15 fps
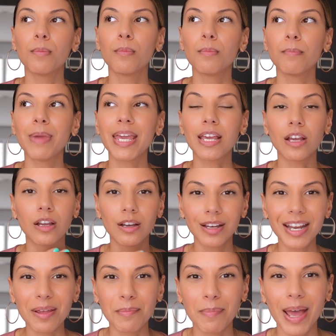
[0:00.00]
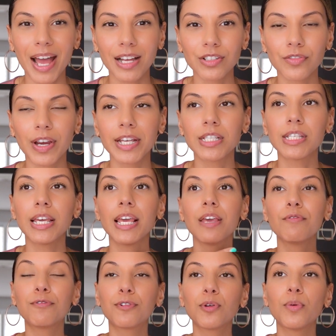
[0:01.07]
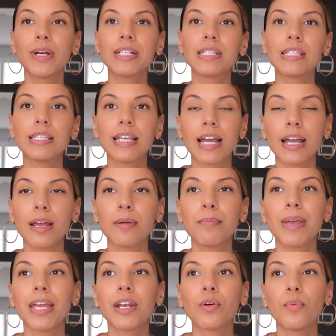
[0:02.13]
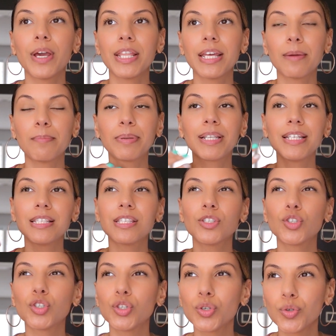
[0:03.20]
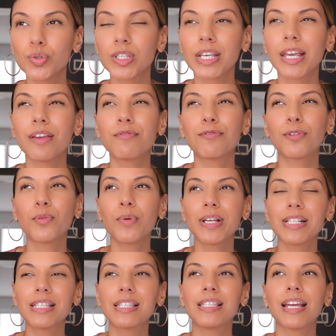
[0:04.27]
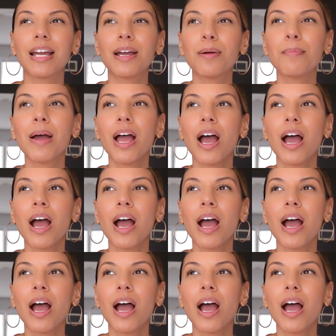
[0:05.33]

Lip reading: make a good impact, right? To influence them in a way that pleases you, to influence them